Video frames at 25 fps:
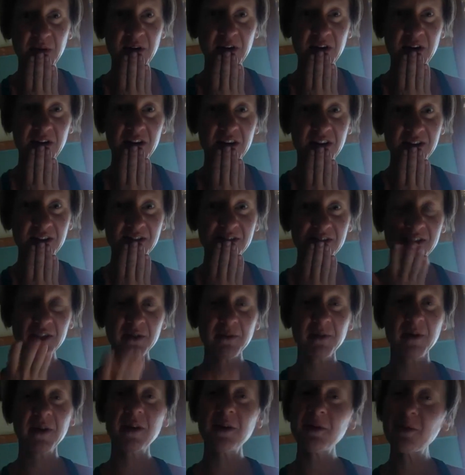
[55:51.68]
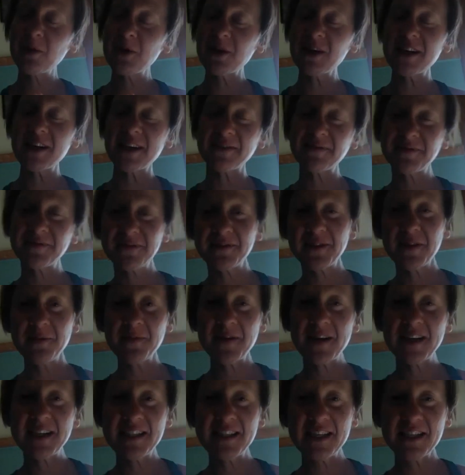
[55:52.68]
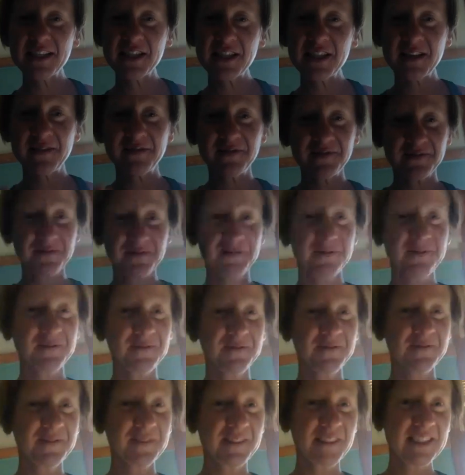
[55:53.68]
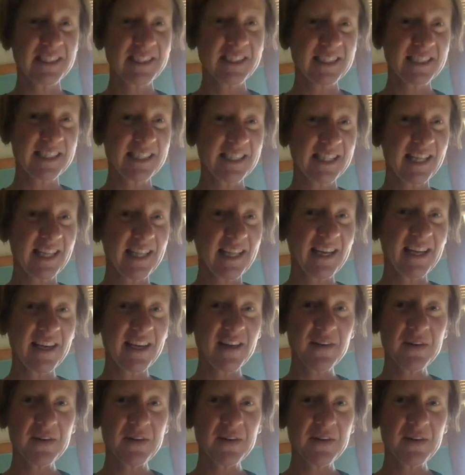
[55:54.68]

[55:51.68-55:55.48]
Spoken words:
all tomorrow morning for meditation. Thank you,